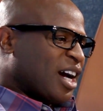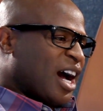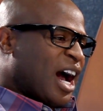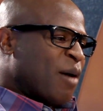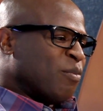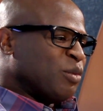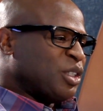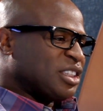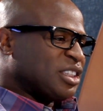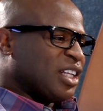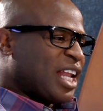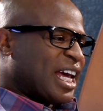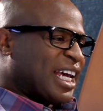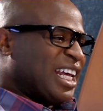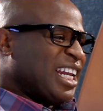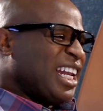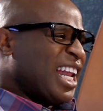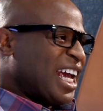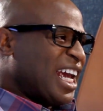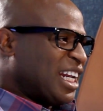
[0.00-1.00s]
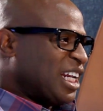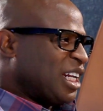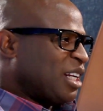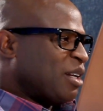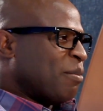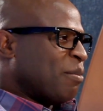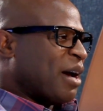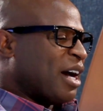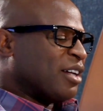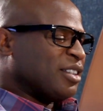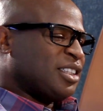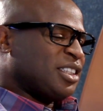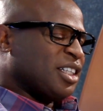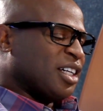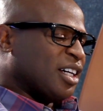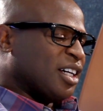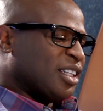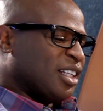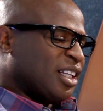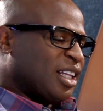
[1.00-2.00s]
I'm just like elated about
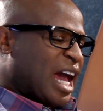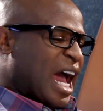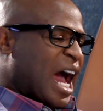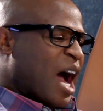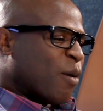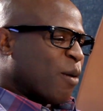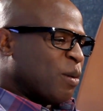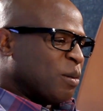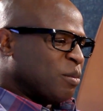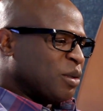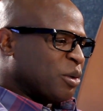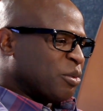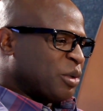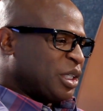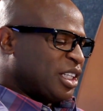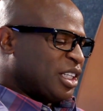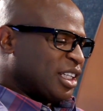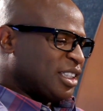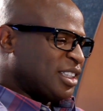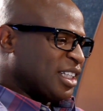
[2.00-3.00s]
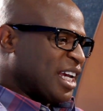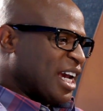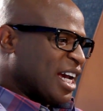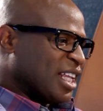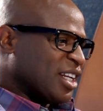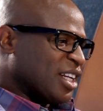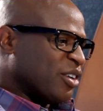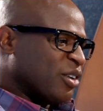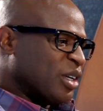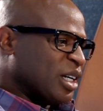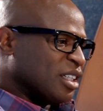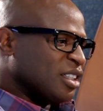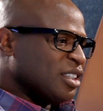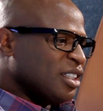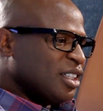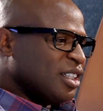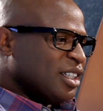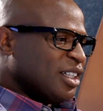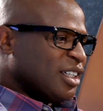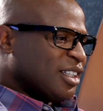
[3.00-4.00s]
the album that we did together.
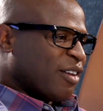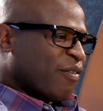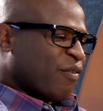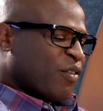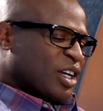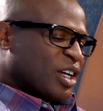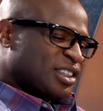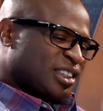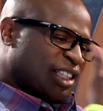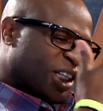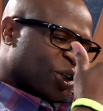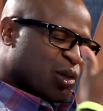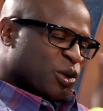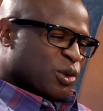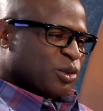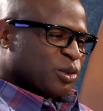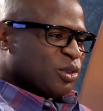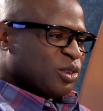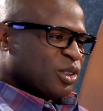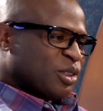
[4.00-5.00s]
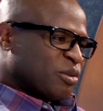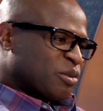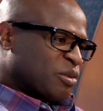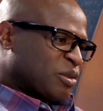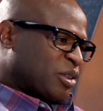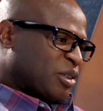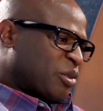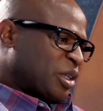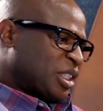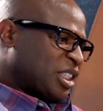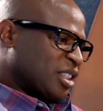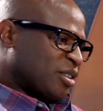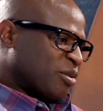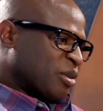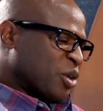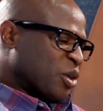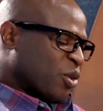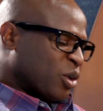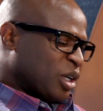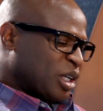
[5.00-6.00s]
The first single we just
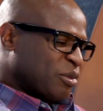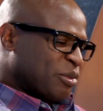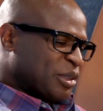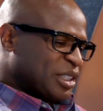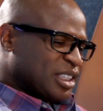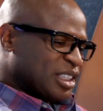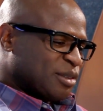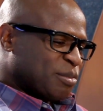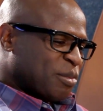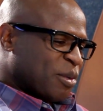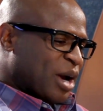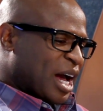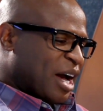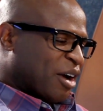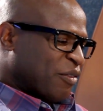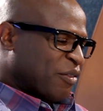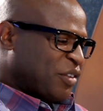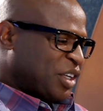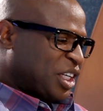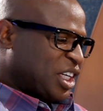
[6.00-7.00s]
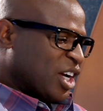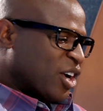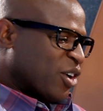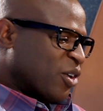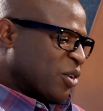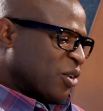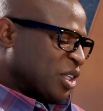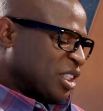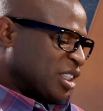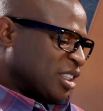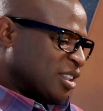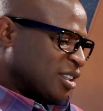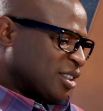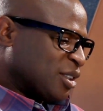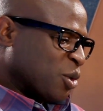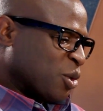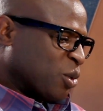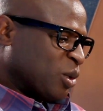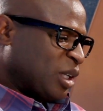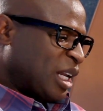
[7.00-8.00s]
recorded, we just put out a video, and it's
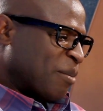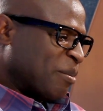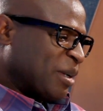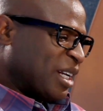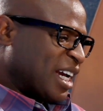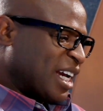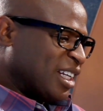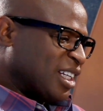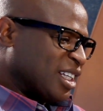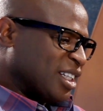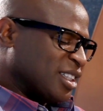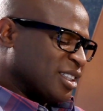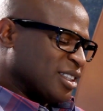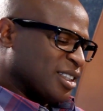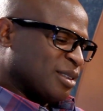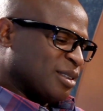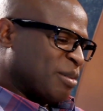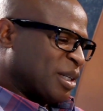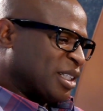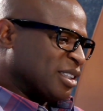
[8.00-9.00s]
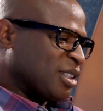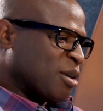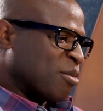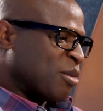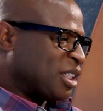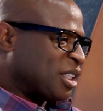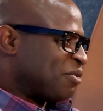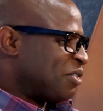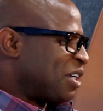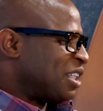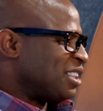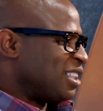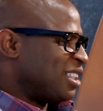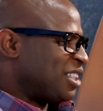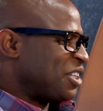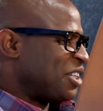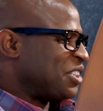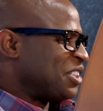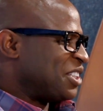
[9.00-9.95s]
called Lemonade, and it's been so much fun to do.